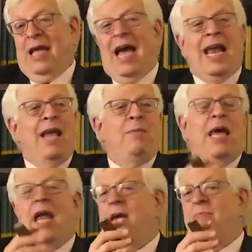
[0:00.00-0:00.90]
And
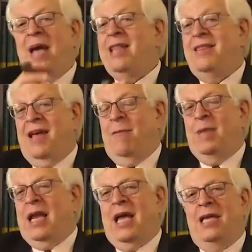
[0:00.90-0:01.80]
I pet them
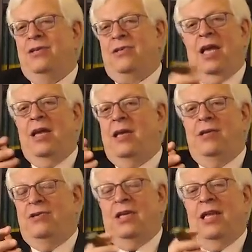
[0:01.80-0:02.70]
and I
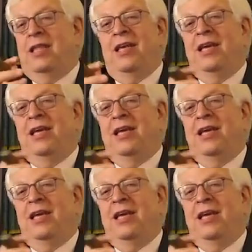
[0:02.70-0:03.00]
say silly